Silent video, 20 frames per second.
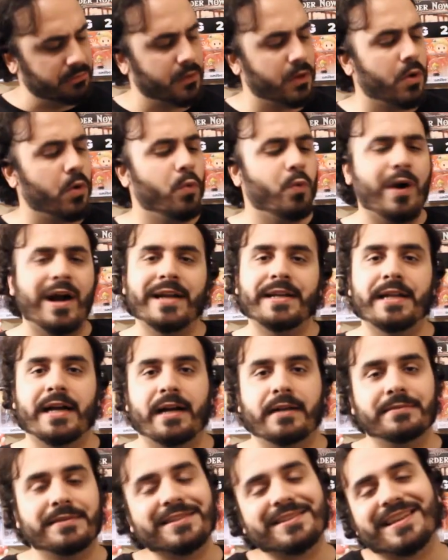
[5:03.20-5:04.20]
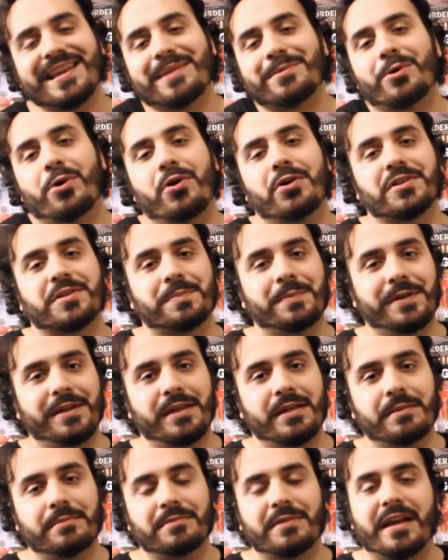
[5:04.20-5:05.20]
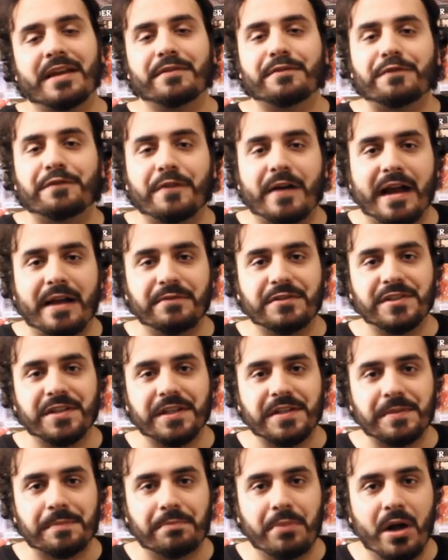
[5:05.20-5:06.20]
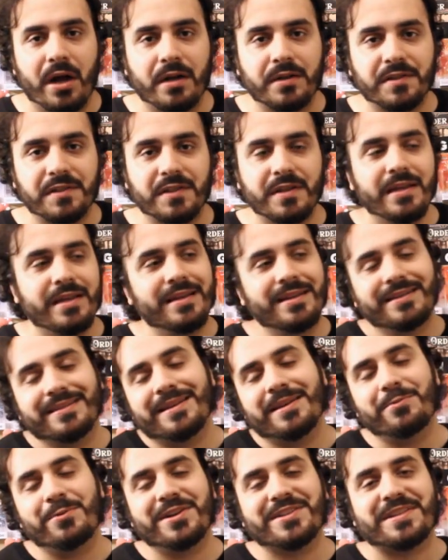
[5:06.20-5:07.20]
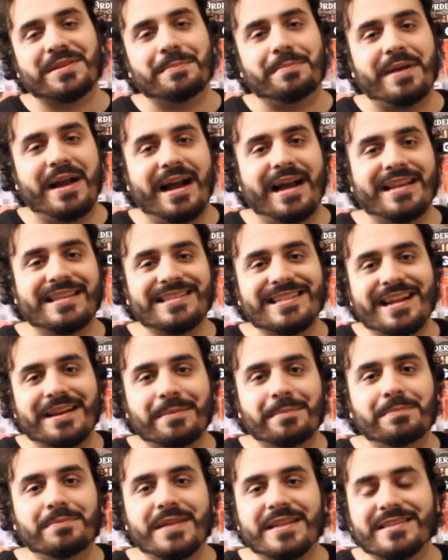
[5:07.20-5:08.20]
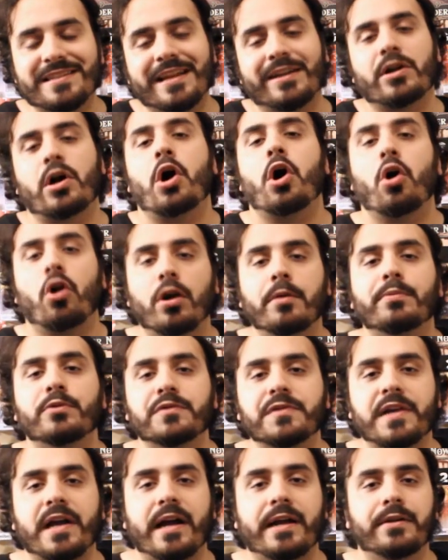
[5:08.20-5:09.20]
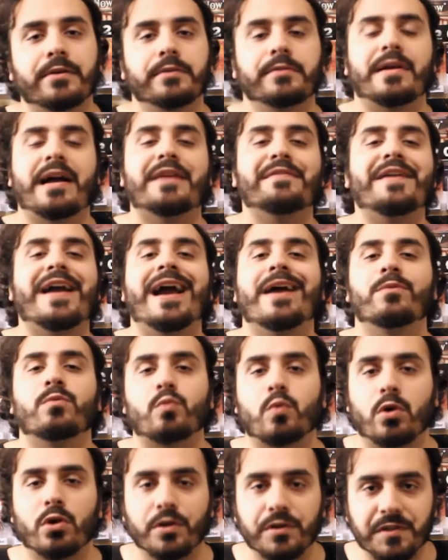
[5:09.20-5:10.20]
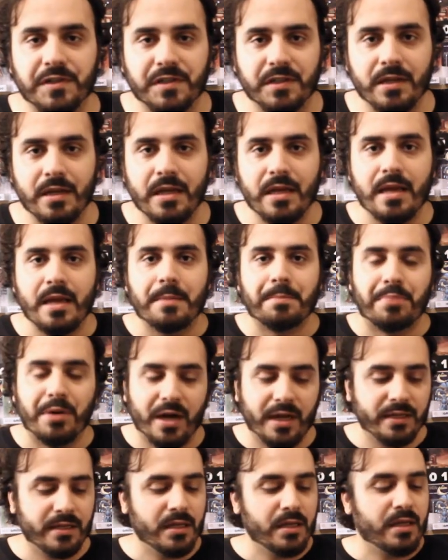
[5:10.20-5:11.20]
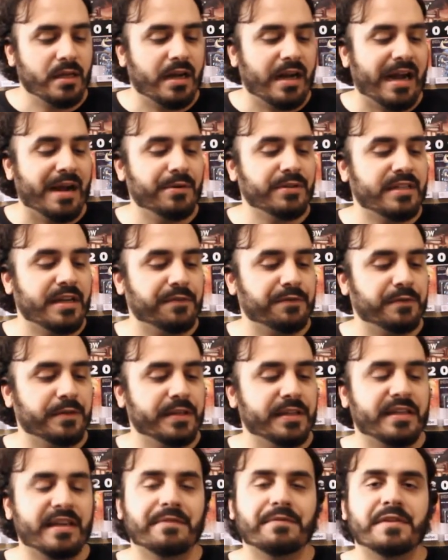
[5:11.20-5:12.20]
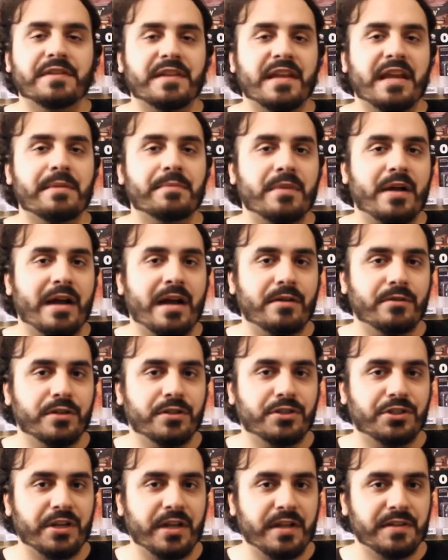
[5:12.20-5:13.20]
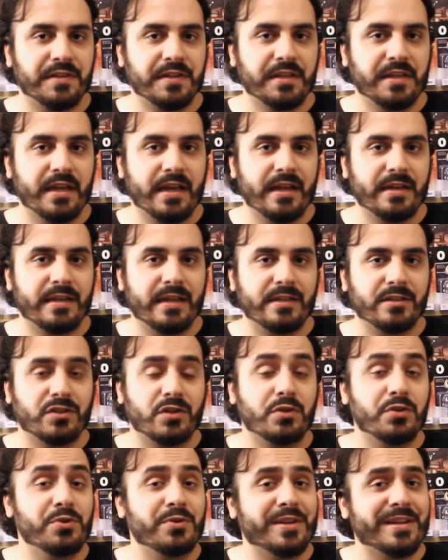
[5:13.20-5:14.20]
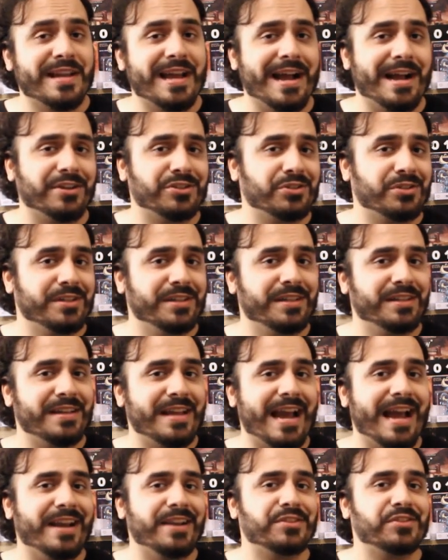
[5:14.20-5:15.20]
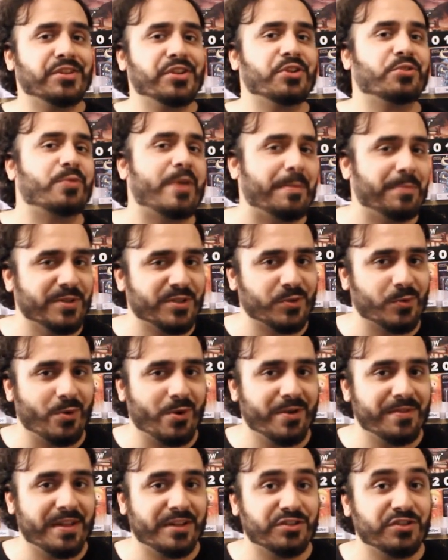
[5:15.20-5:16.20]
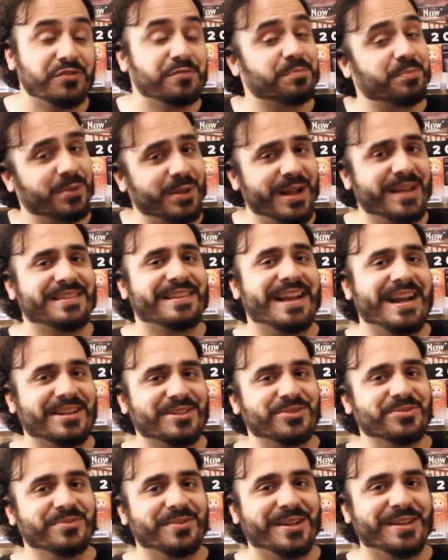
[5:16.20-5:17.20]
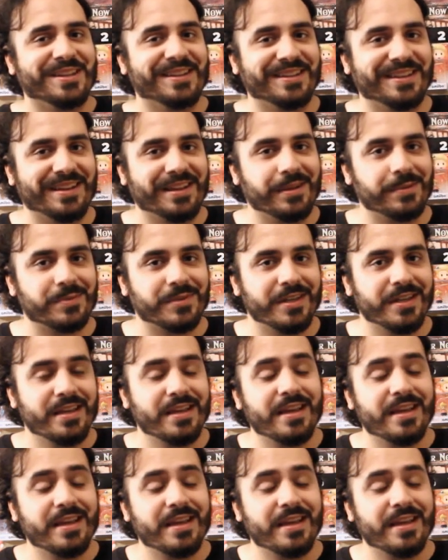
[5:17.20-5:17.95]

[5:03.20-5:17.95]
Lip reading: Why not? This game cost me like $5-6. It wasn't bad. It's not a horrible title. I've had worse, but I would definitely give this game out a chance again, so you can actually add it to your repertoire that you've played Castlevania games.